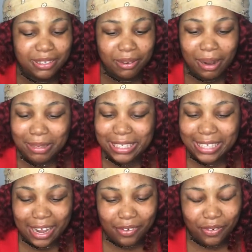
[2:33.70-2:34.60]
the one I'm
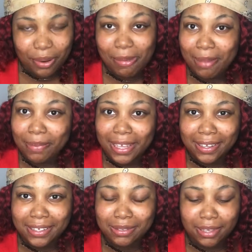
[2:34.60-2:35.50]
excited for baby
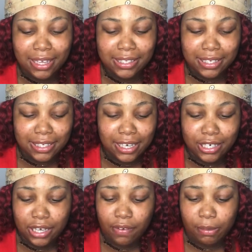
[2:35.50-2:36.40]
because when y'all see these legs
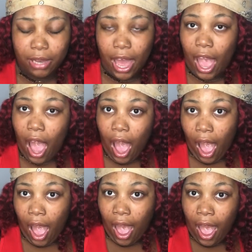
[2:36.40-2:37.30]
y'all can be like
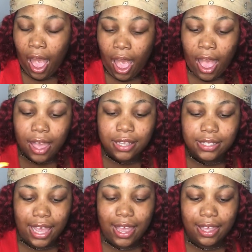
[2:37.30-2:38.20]

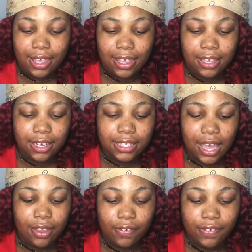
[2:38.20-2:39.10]
dang Ken that's how
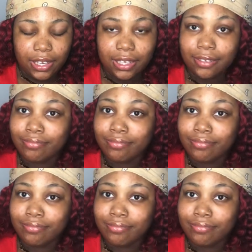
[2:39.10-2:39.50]
you feeling